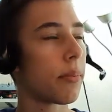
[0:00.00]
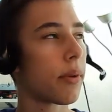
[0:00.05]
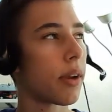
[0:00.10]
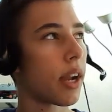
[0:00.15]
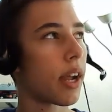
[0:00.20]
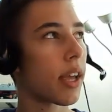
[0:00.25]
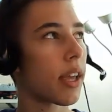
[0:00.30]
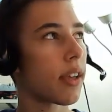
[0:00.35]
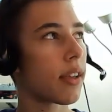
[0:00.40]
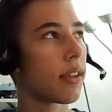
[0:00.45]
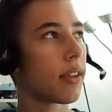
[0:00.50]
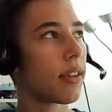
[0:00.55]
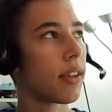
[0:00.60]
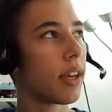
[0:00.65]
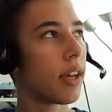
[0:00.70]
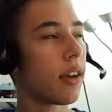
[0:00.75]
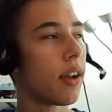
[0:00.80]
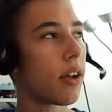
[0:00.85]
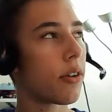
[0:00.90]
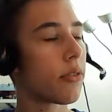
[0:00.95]
but I
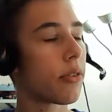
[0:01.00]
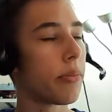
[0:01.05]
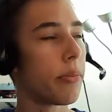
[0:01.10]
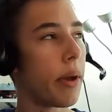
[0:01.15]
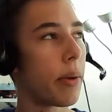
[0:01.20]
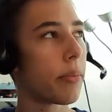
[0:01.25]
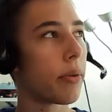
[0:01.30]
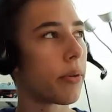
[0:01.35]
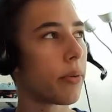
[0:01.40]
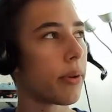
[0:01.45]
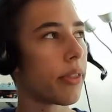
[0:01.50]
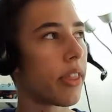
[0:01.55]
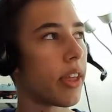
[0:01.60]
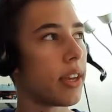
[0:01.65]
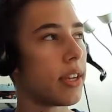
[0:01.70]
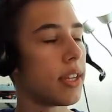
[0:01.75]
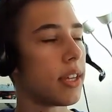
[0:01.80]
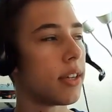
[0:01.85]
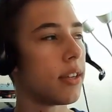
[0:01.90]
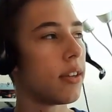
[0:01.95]
cannot remember what they
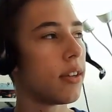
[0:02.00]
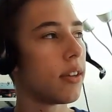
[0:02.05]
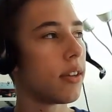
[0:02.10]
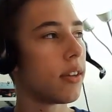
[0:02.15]
did.